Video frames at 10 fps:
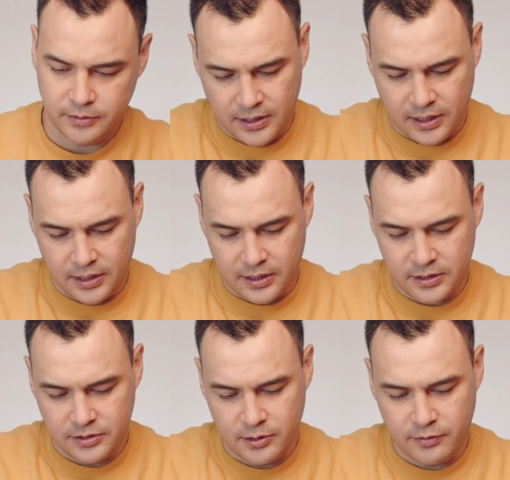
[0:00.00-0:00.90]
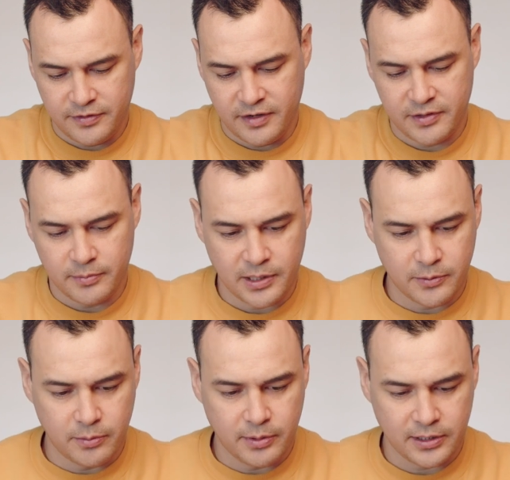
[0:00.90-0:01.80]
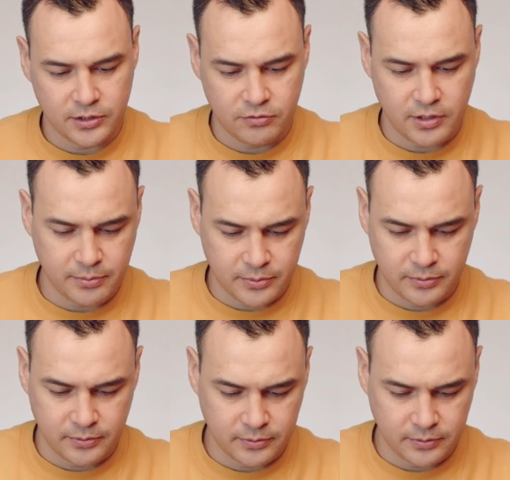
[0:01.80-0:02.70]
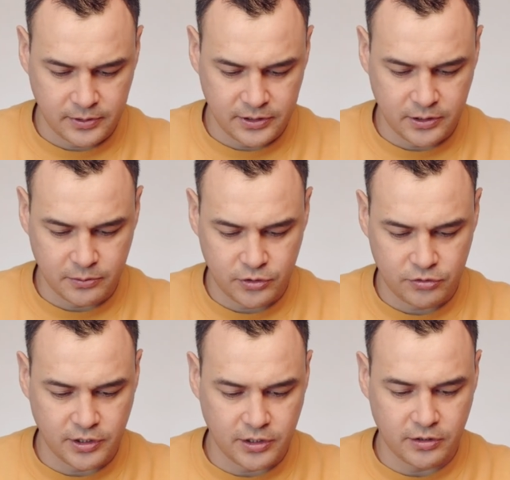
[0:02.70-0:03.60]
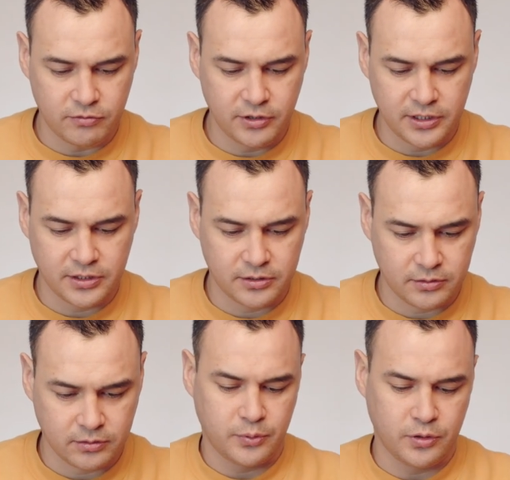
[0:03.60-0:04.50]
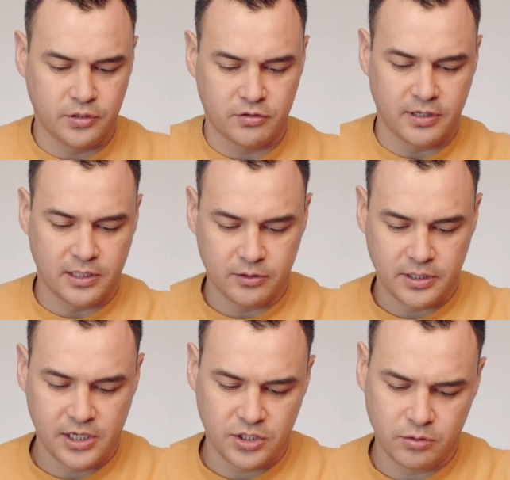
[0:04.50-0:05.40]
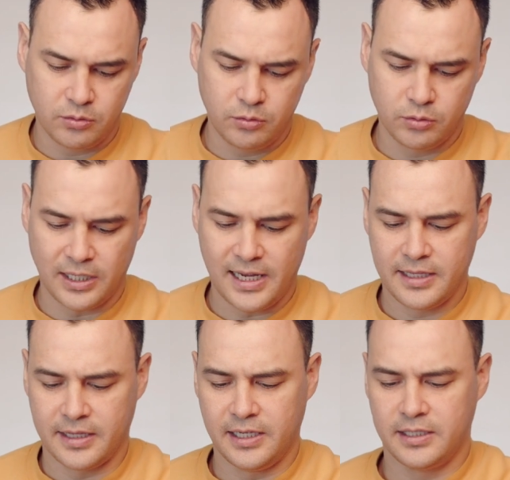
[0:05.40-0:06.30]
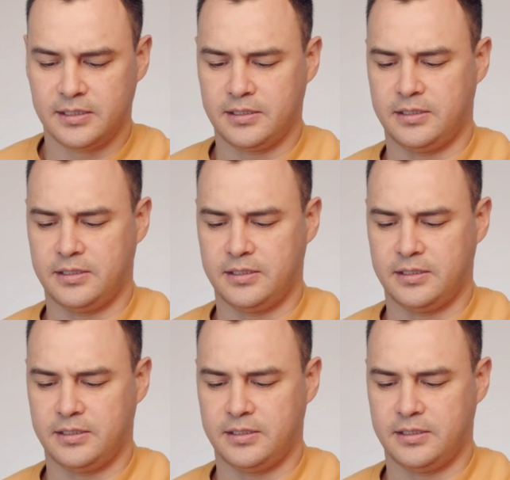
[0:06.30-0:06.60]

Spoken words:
And there's no faffing about with the back strap. These are going straight on the wrist. Put it to the right location. Ooh, I like that.